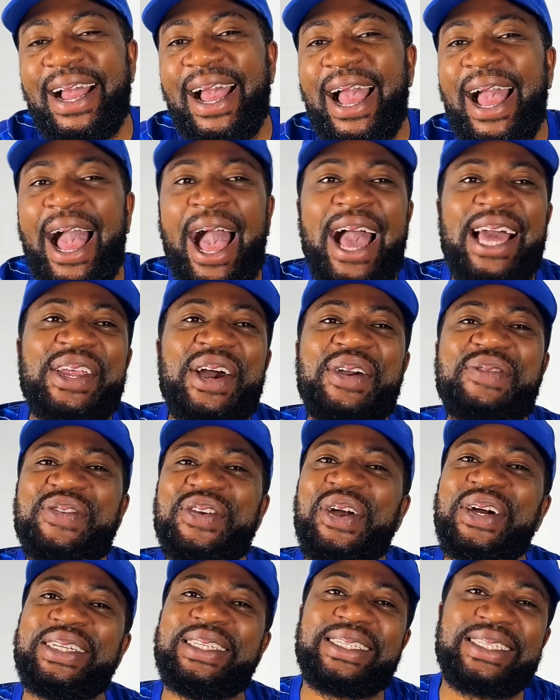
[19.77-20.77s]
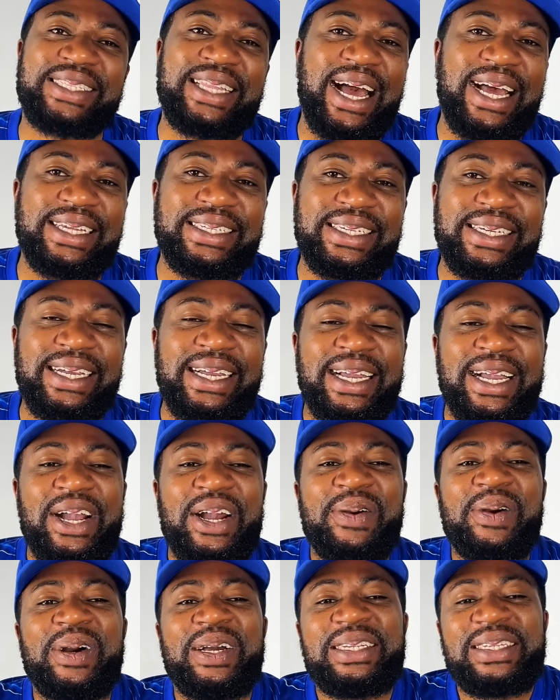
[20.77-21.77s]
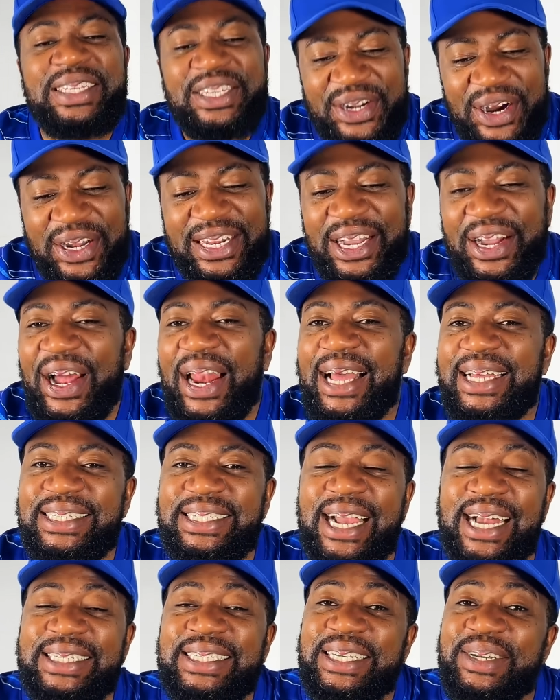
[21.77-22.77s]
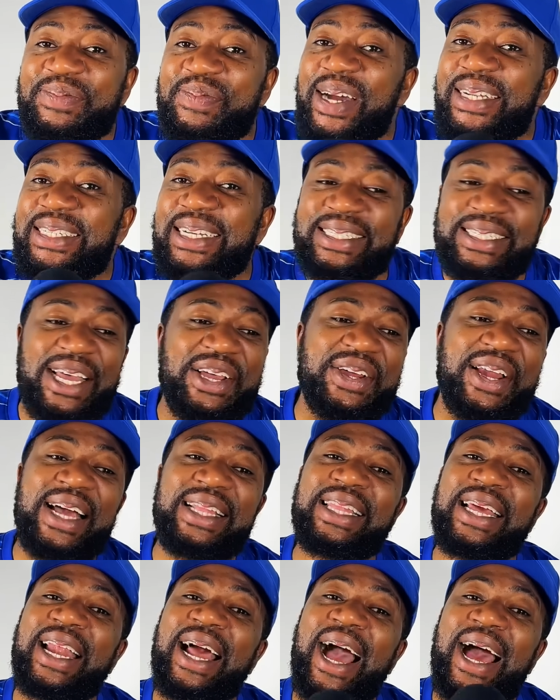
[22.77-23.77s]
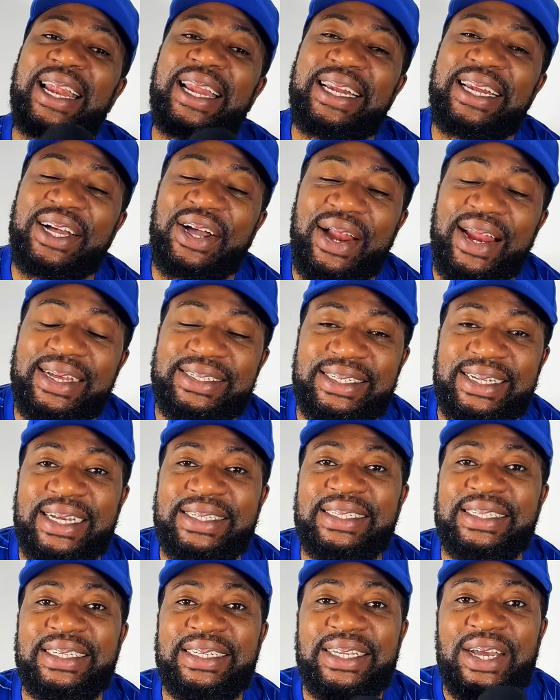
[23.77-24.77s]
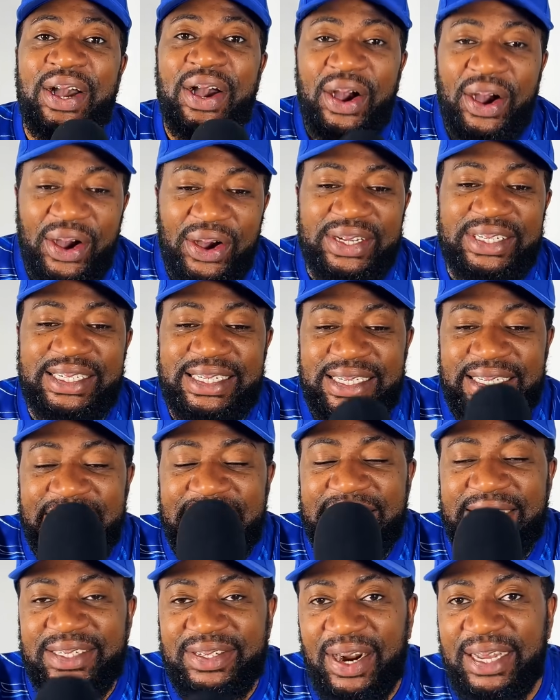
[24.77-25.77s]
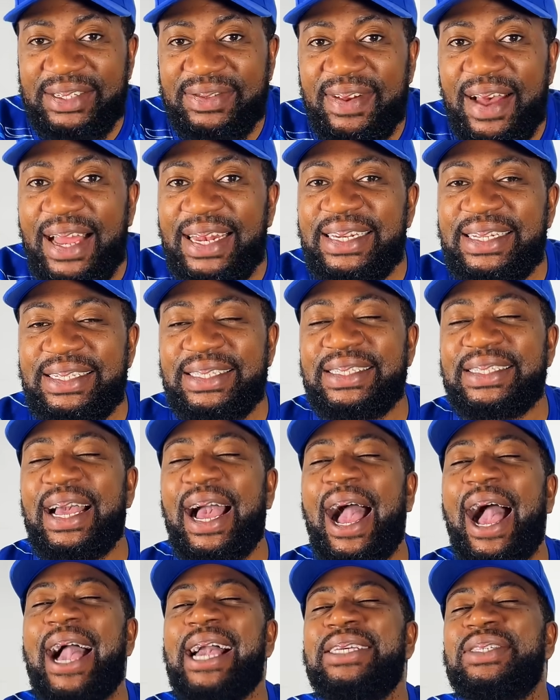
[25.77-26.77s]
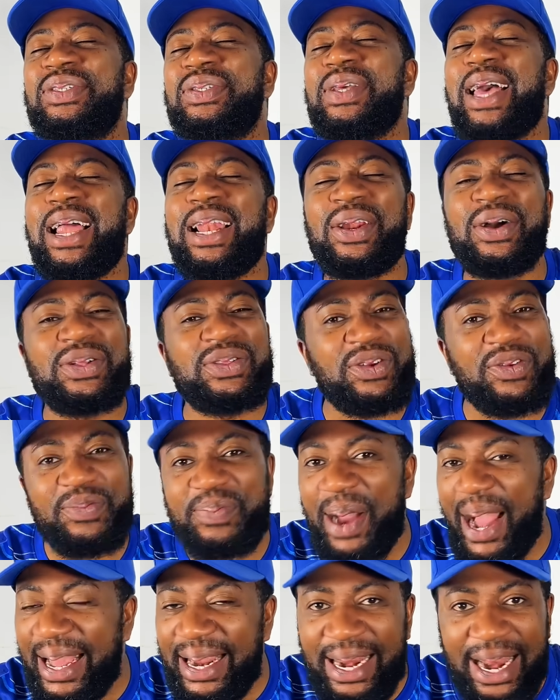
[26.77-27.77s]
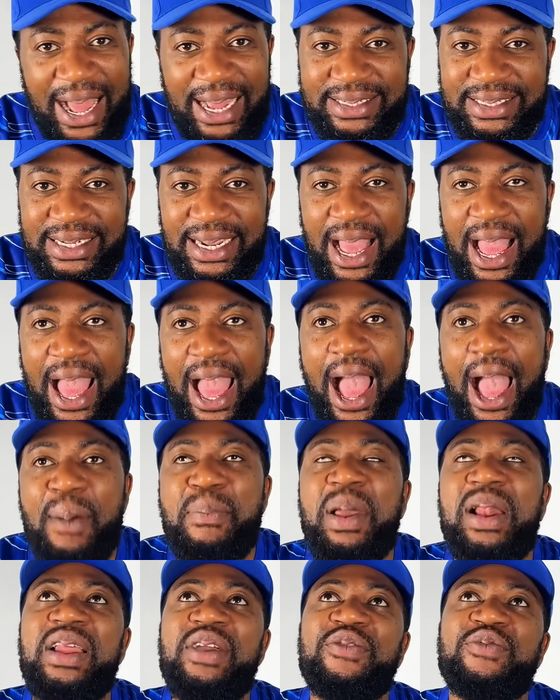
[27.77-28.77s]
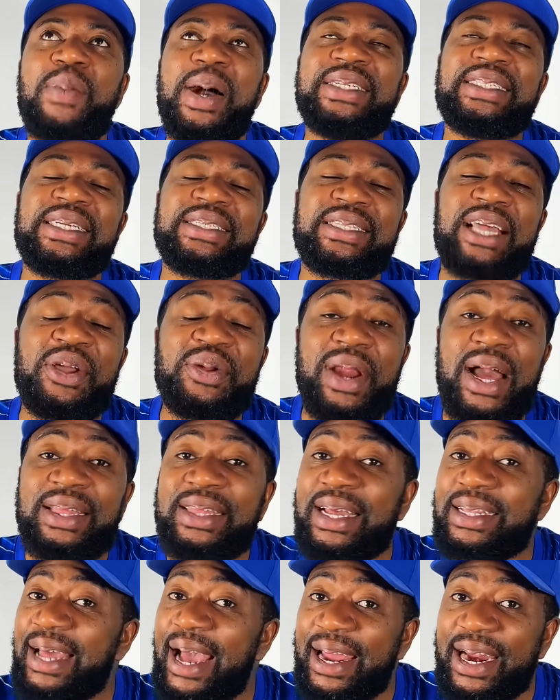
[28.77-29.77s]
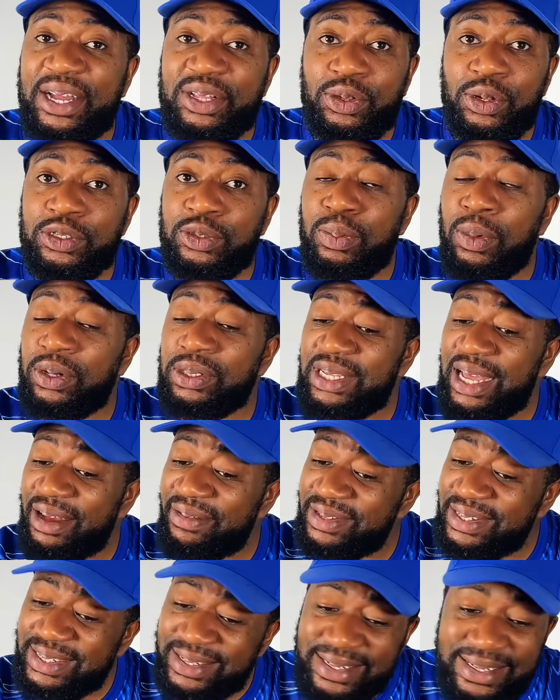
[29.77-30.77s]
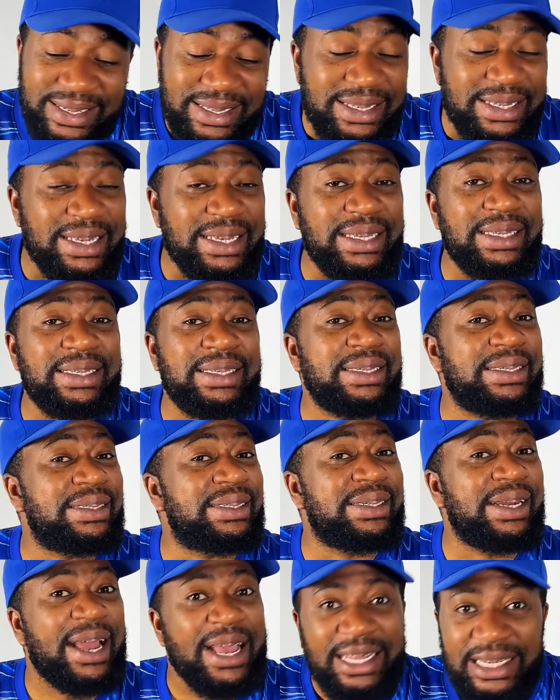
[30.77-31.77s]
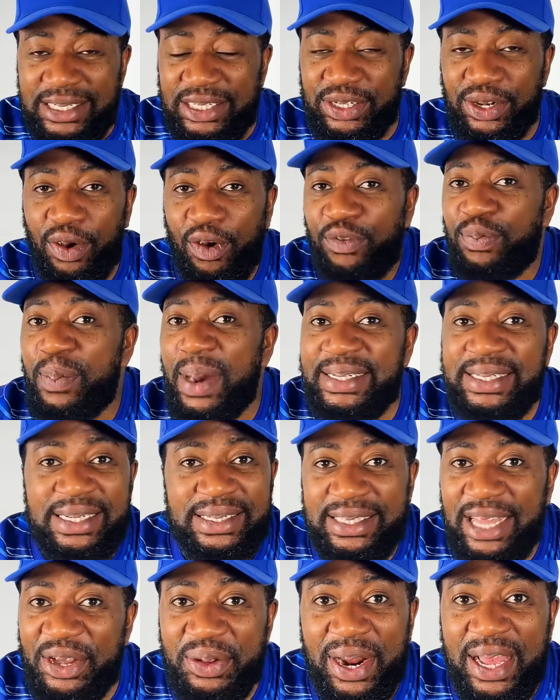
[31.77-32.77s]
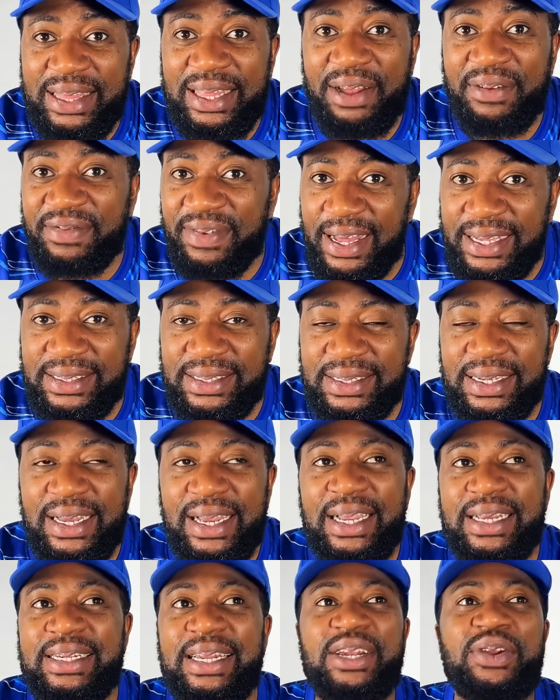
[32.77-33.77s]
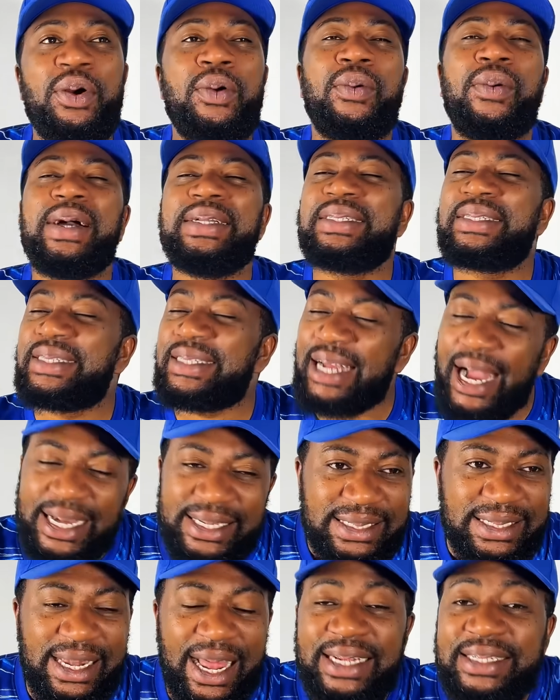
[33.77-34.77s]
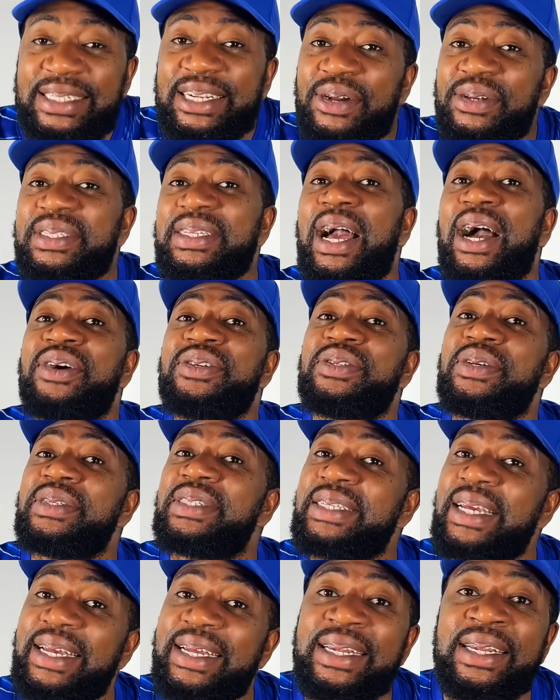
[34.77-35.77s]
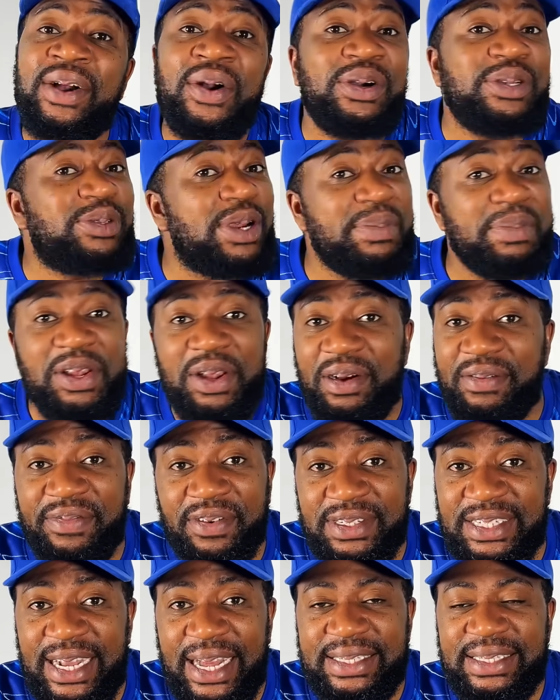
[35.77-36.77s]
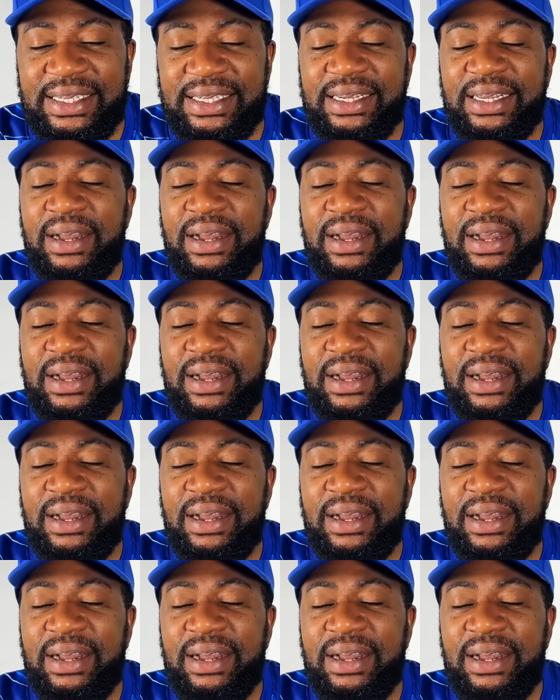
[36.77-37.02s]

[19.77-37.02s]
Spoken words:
I don't even understand. Nicholas Jackson, Manchester United added Nicholas Jackson on the transfer list. I saw a lot of backlash. I believe Manchester United directors must have seen the rage of Manchester United fans. They don't want Jackson. And Chelsea are also saying 100 million for Jackson.